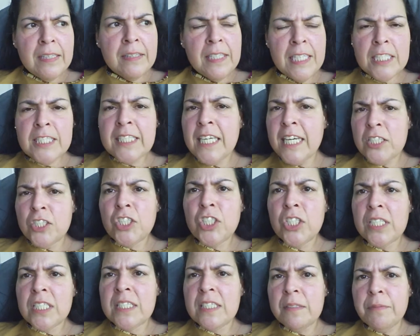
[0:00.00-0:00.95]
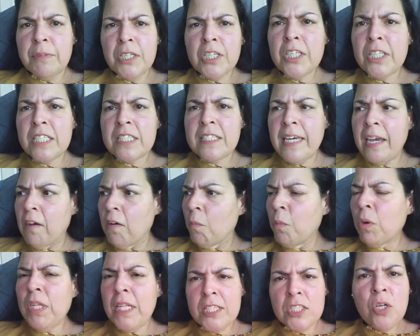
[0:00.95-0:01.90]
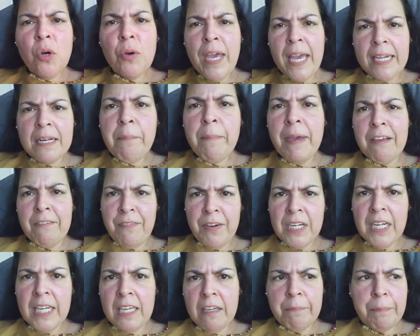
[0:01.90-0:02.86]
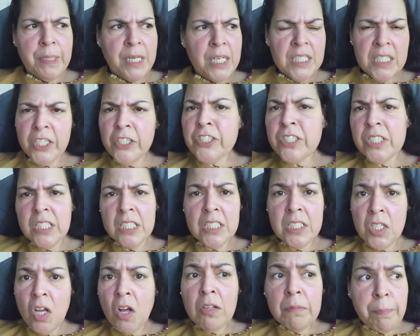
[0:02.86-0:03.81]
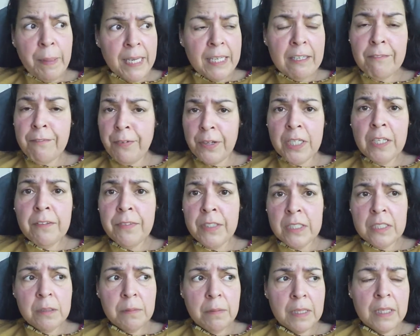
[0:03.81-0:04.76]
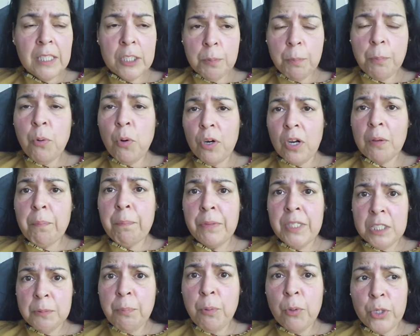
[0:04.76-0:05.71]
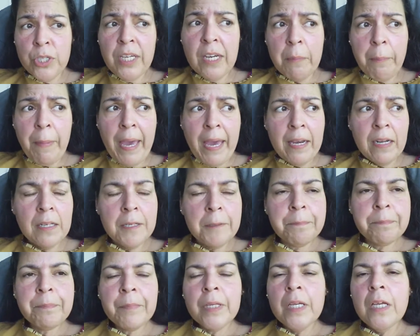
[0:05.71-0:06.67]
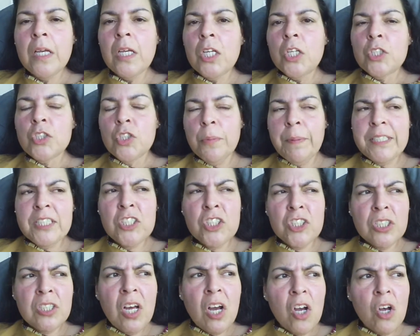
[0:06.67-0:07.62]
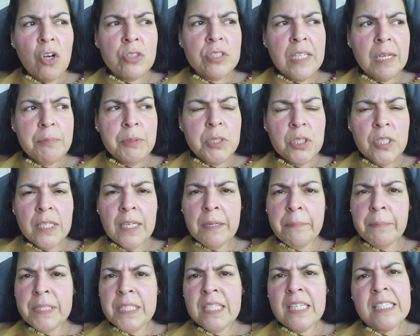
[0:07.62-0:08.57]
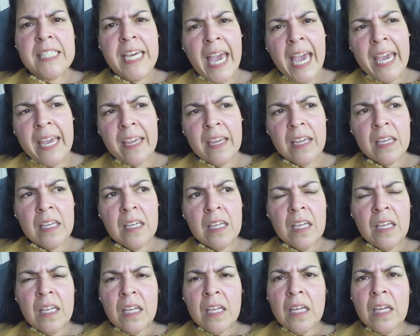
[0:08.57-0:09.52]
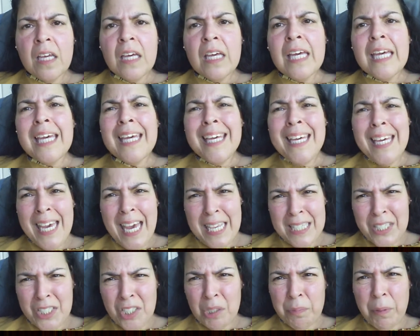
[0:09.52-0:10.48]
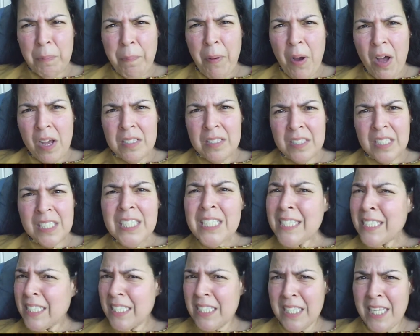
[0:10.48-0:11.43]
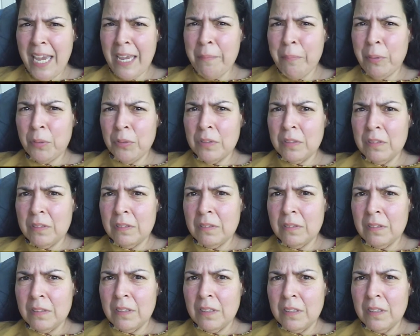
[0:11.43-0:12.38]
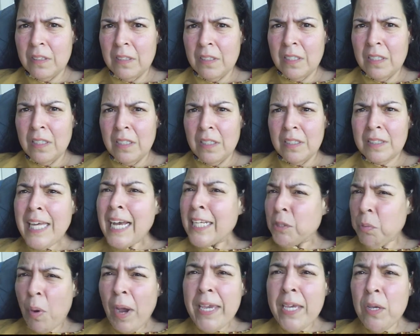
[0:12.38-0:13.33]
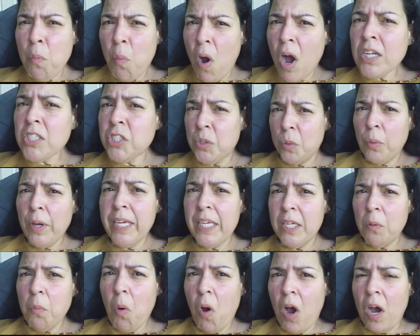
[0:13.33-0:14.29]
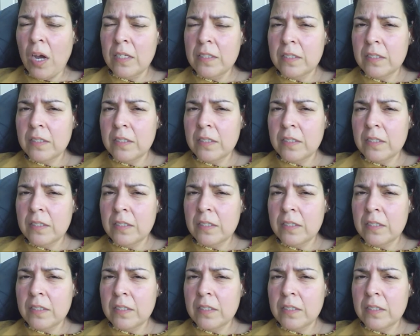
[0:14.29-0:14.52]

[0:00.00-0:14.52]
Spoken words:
these kids they're gonna say, well, it's okay to make fun of him because here's an adult making fun of this poor young man. So my sister-in-law goes up to him and says, "Hey, he has cerebral palsy. He's disabled. That's why he walks the way he walks."